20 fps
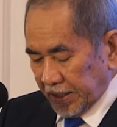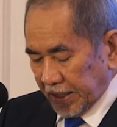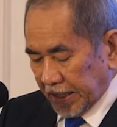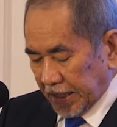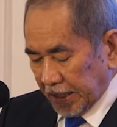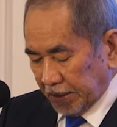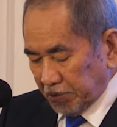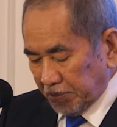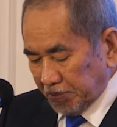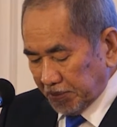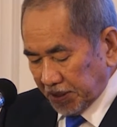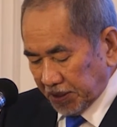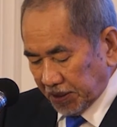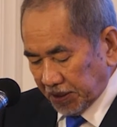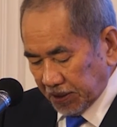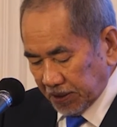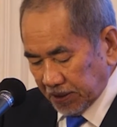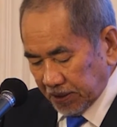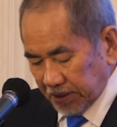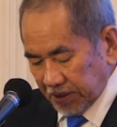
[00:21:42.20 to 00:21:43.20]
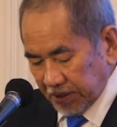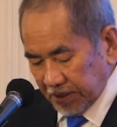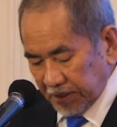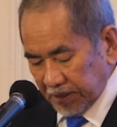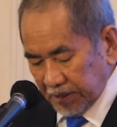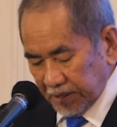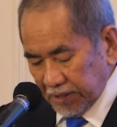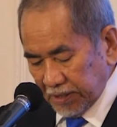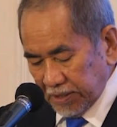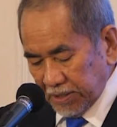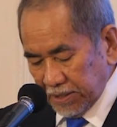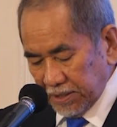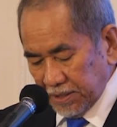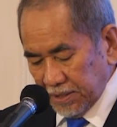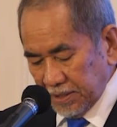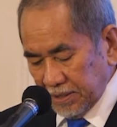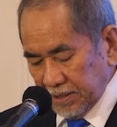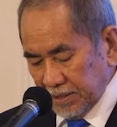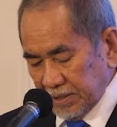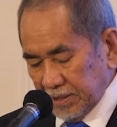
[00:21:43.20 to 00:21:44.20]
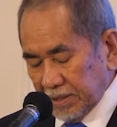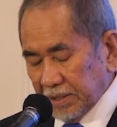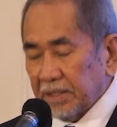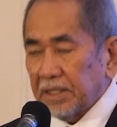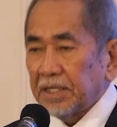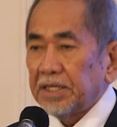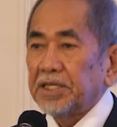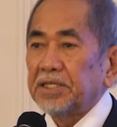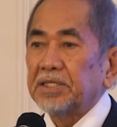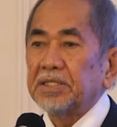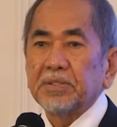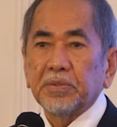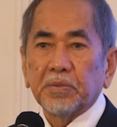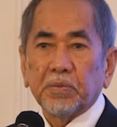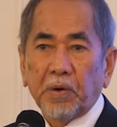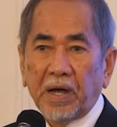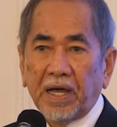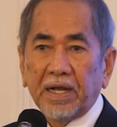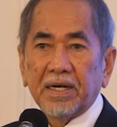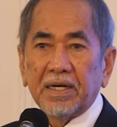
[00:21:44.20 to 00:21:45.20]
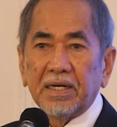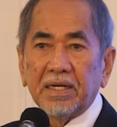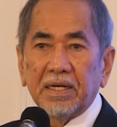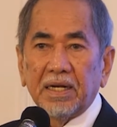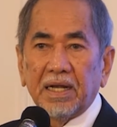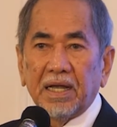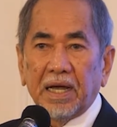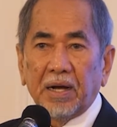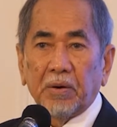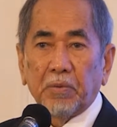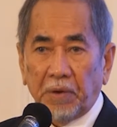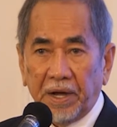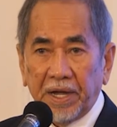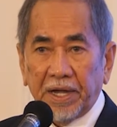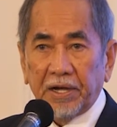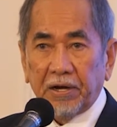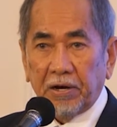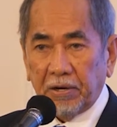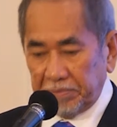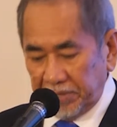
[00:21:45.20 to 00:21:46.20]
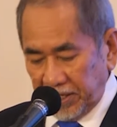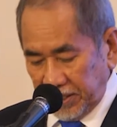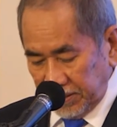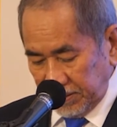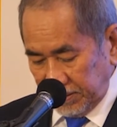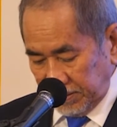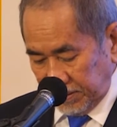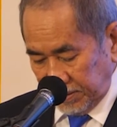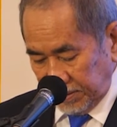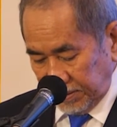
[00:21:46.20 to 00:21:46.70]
The government is well aware of that.